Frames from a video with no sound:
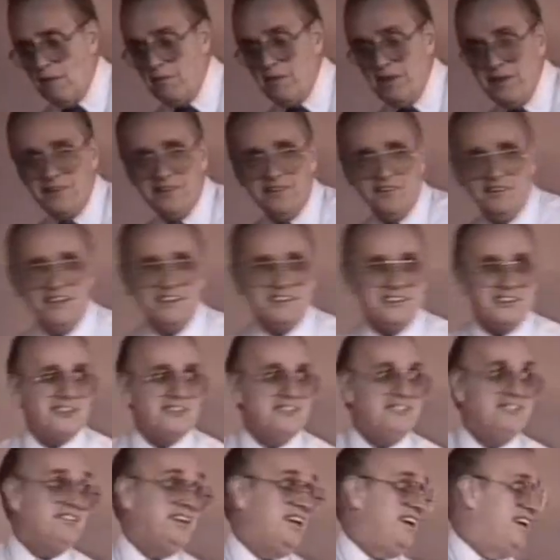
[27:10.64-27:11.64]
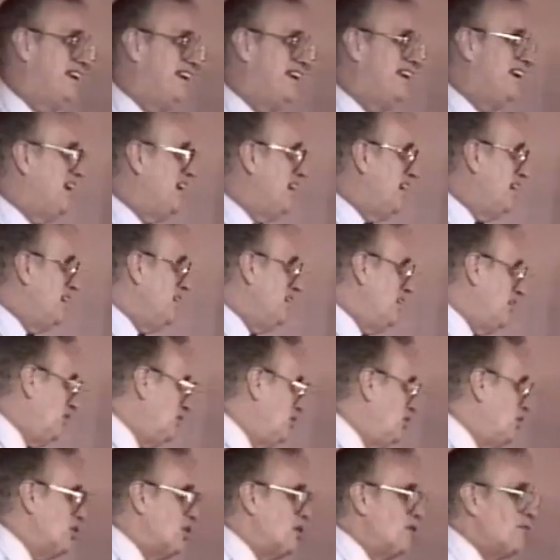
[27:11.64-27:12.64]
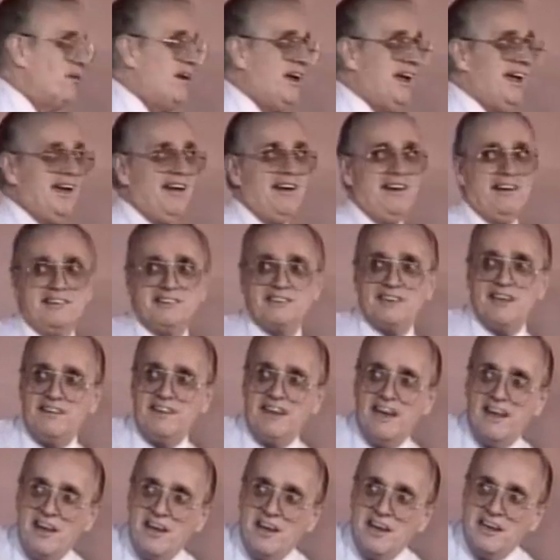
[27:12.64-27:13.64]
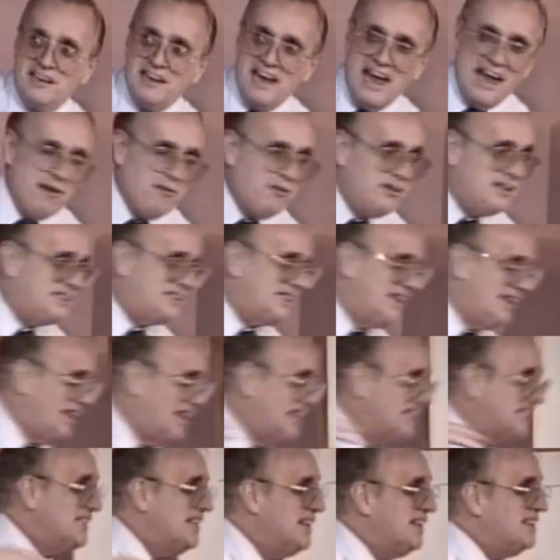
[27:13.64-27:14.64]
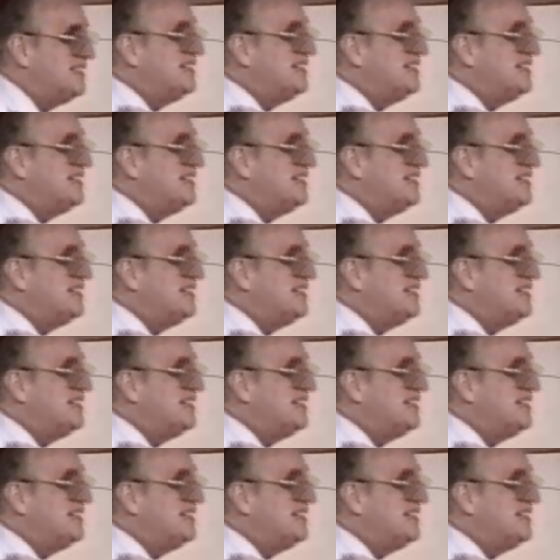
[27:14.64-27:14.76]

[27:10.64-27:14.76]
I mean, let's, you know, look around and say, now, now we see, isn't